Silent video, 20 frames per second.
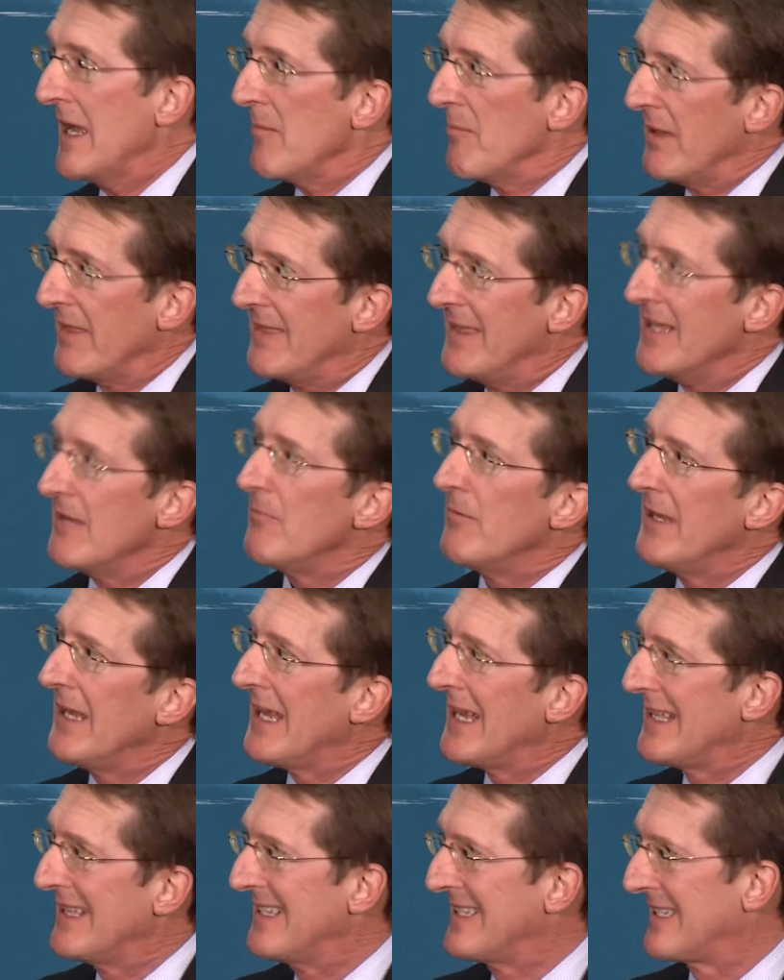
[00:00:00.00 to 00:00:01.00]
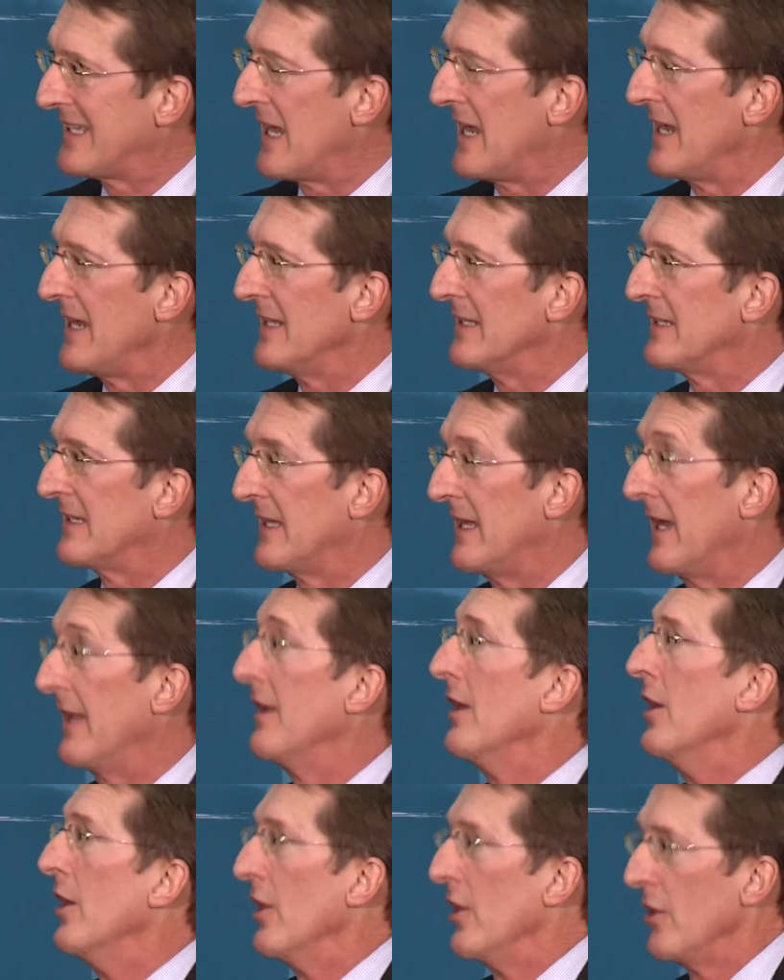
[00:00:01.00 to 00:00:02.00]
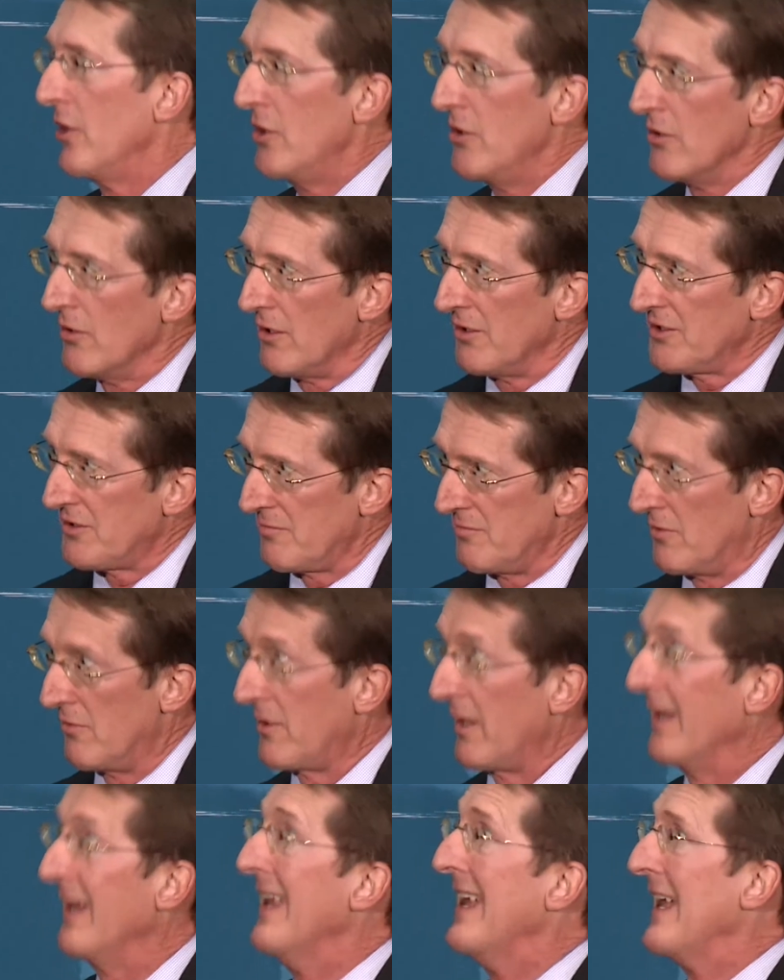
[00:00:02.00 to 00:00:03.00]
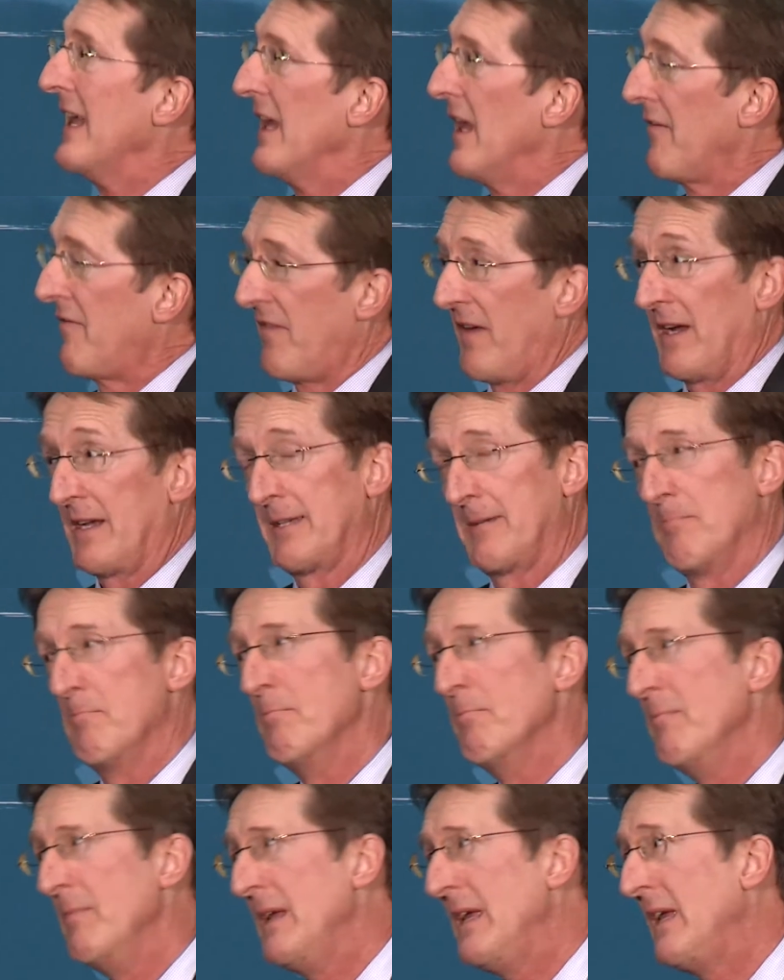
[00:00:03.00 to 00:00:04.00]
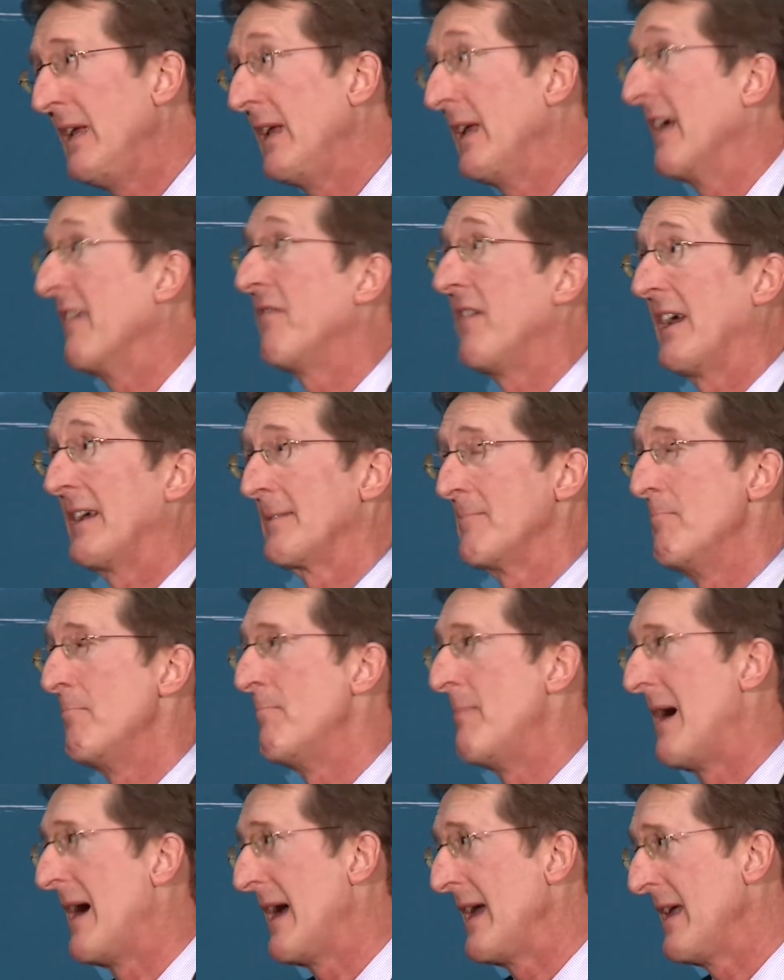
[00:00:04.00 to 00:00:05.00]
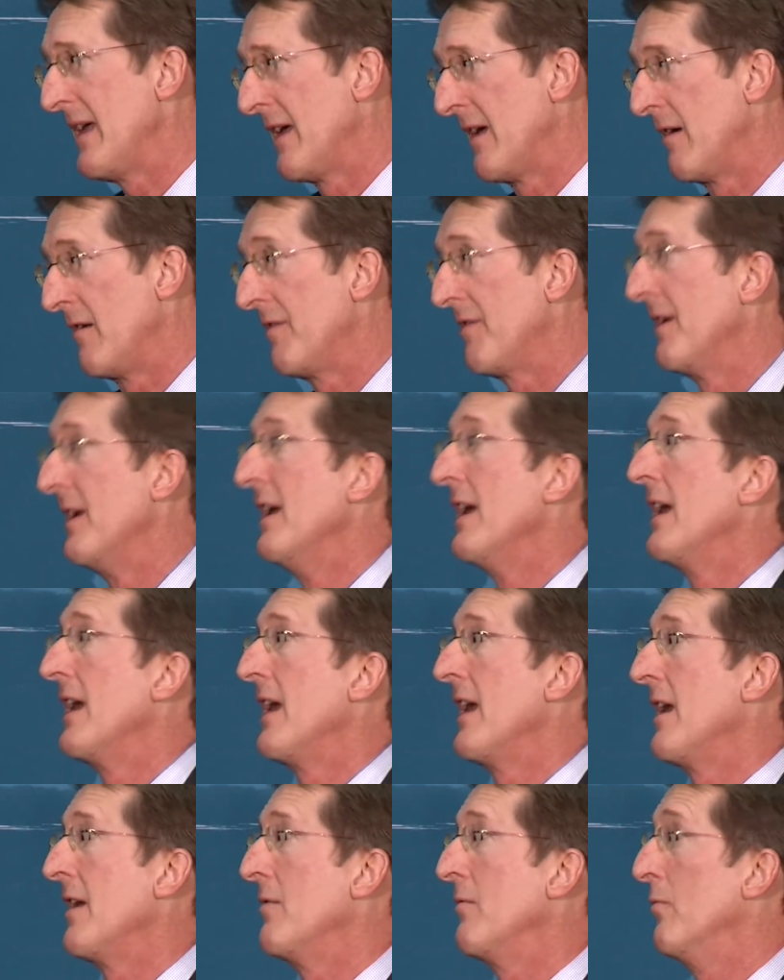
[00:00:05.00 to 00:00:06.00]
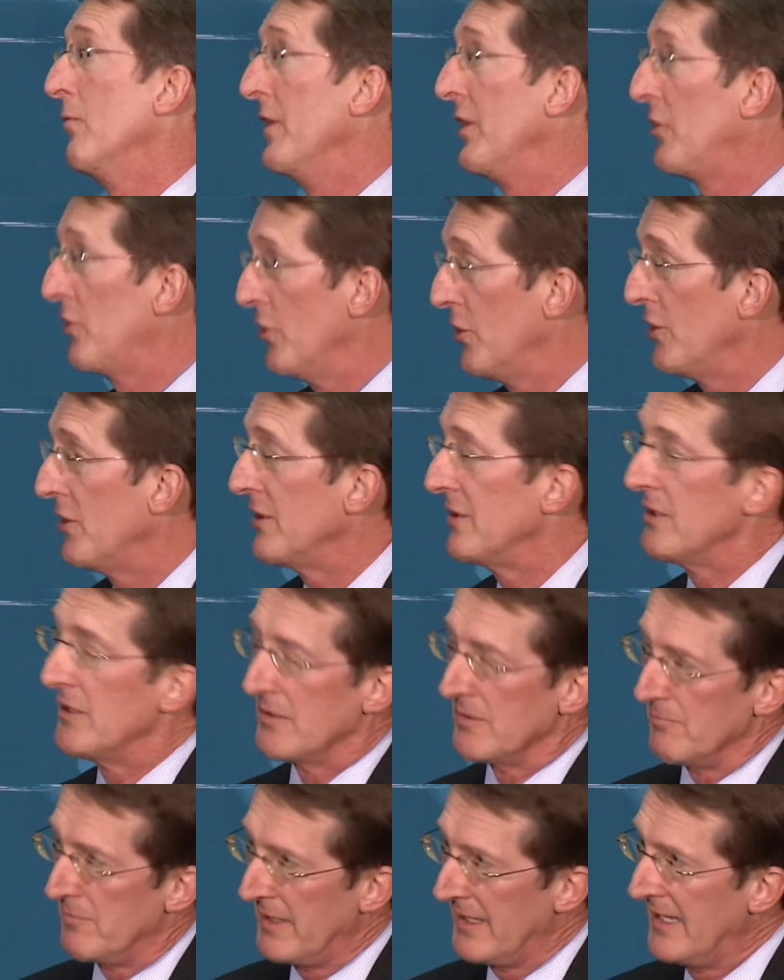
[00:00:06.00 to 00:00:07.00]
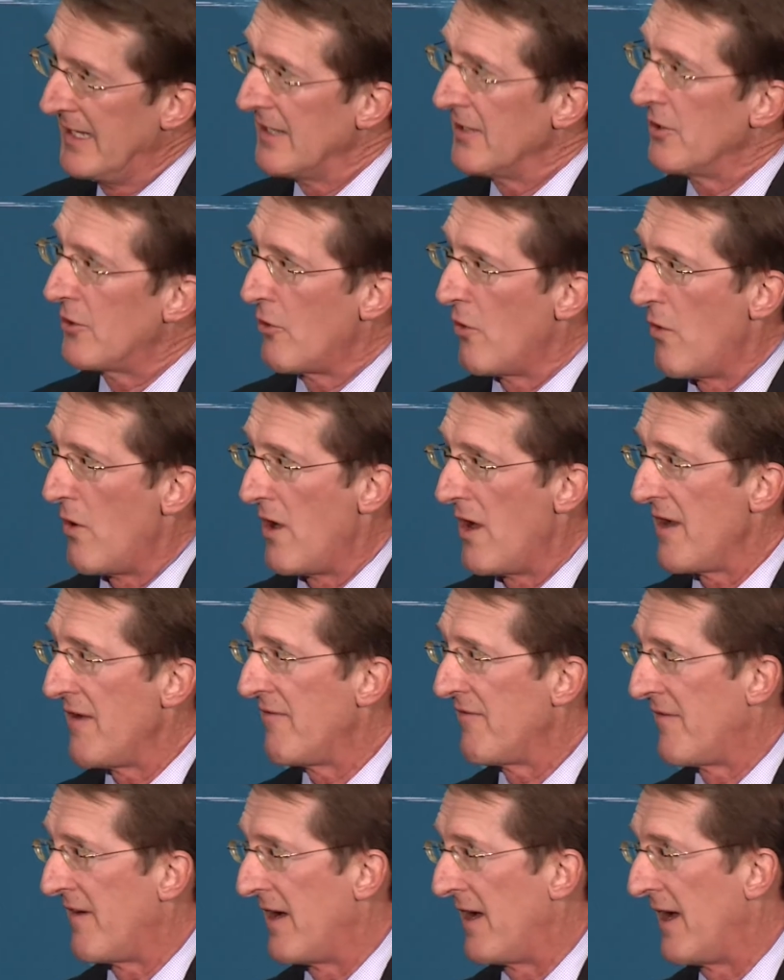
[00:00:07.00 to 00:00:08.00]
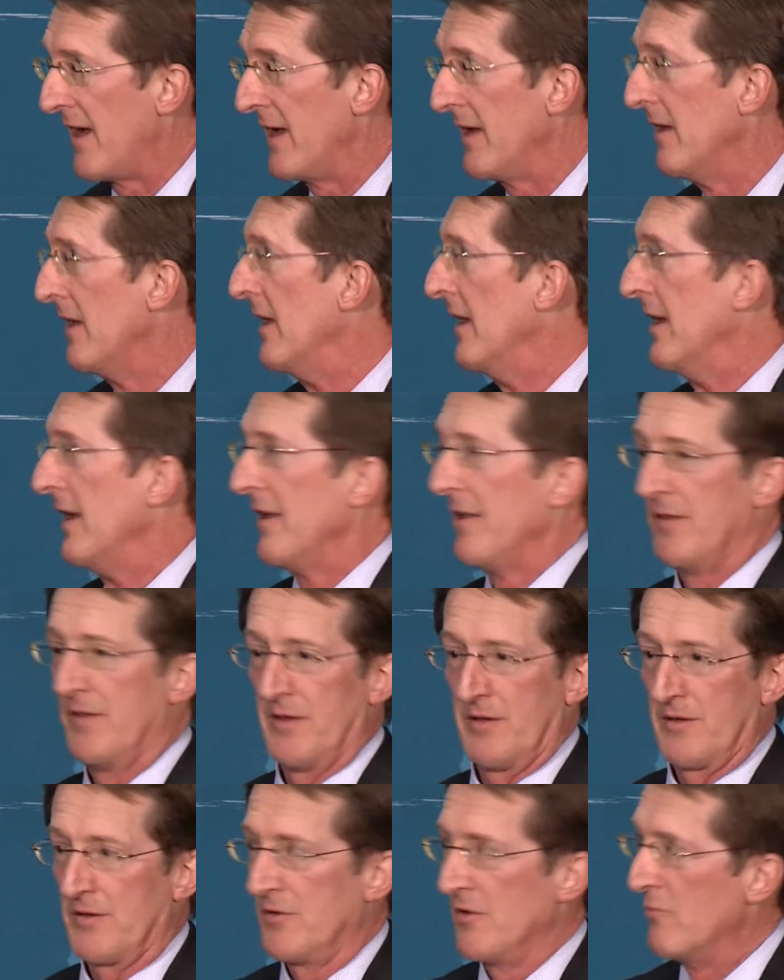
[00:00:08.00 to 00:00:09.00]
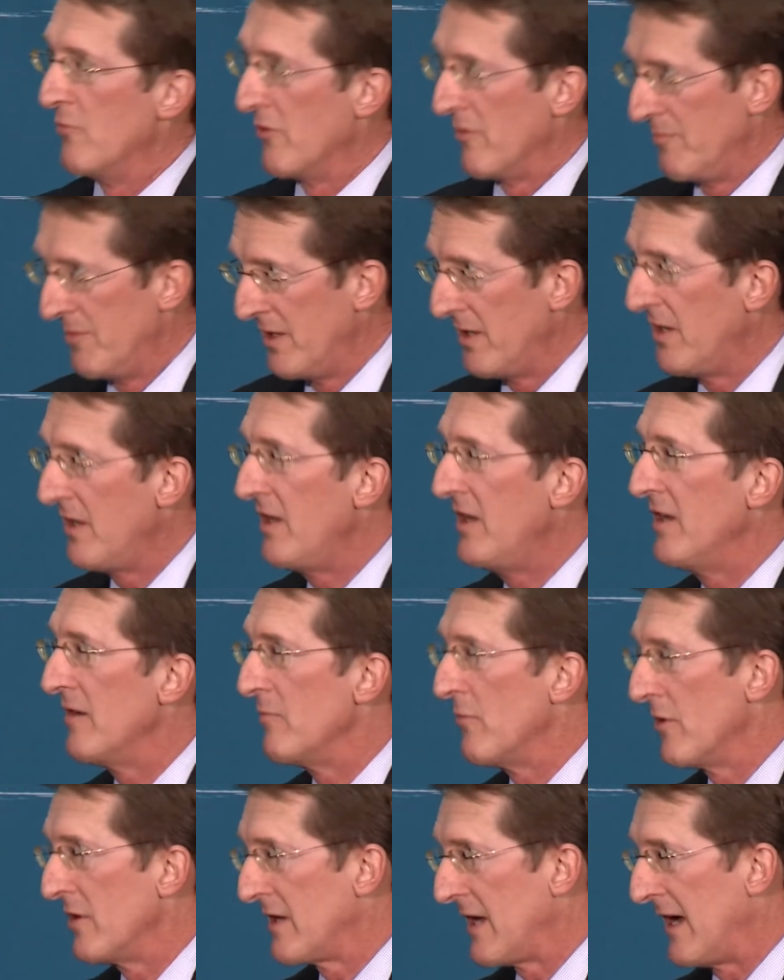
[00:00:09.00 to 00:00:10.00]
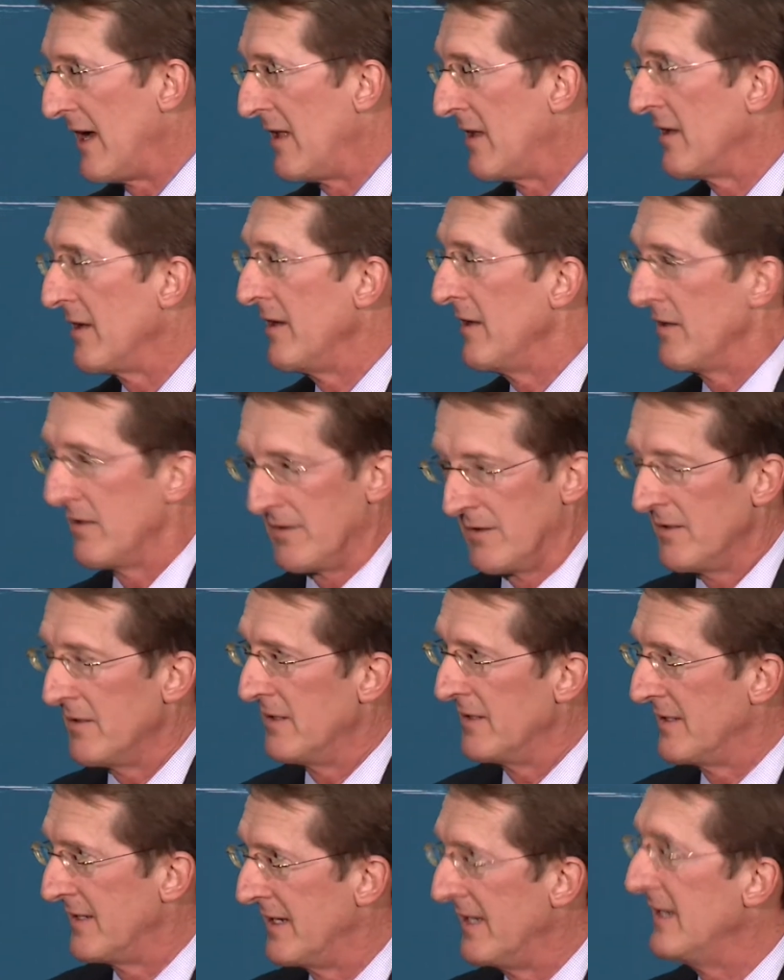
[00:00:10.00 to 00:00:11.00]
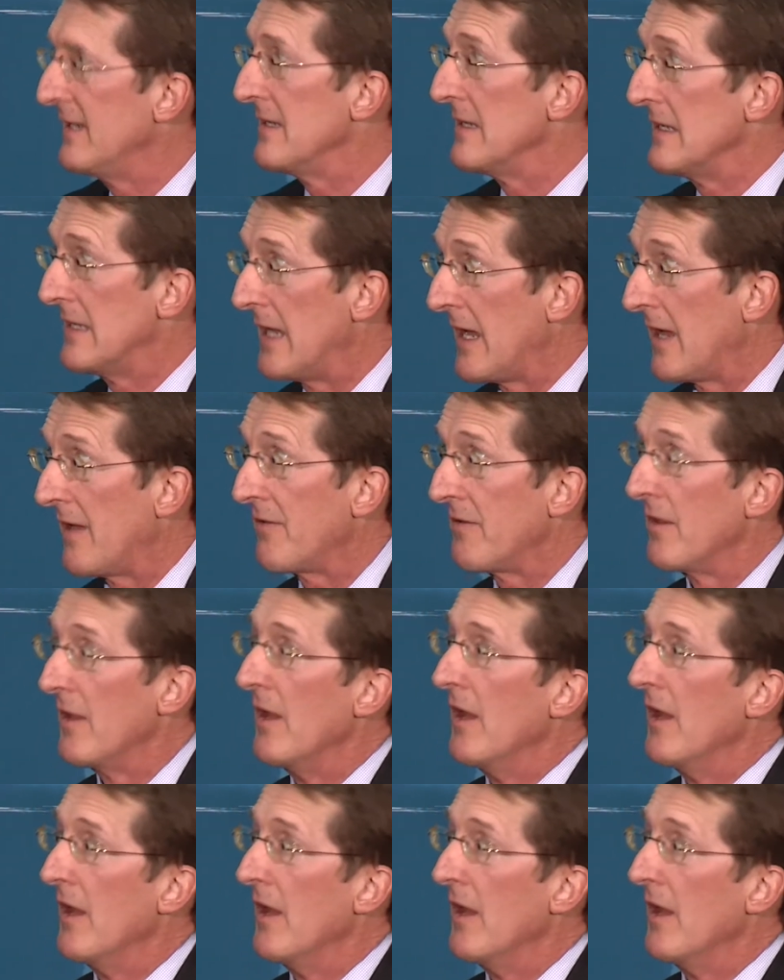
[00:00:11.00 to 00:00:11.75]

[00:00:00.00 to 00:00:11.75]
But then we had the science that your smoking affects me, affects my health, and we could begin to quantify the morbidity and mortality, the disease and death